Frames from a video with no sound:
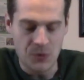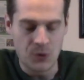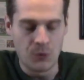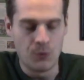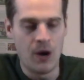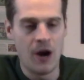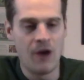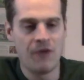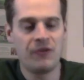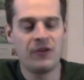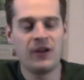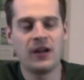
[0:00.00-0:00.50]
the
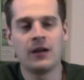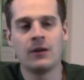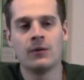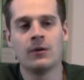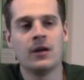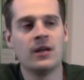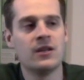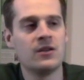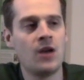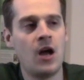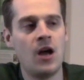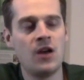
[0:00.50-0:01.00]
reffing
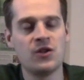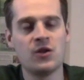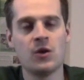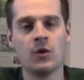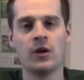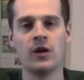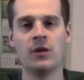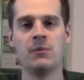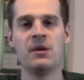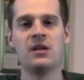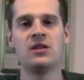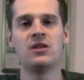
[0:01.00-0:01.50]
is also
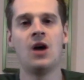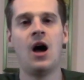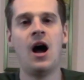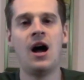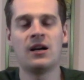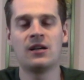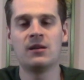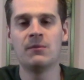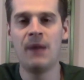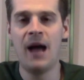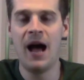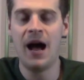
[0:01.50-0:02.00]
going to be
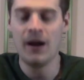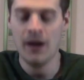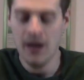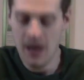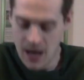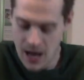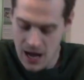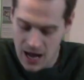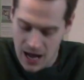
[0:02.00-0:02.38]
talked about.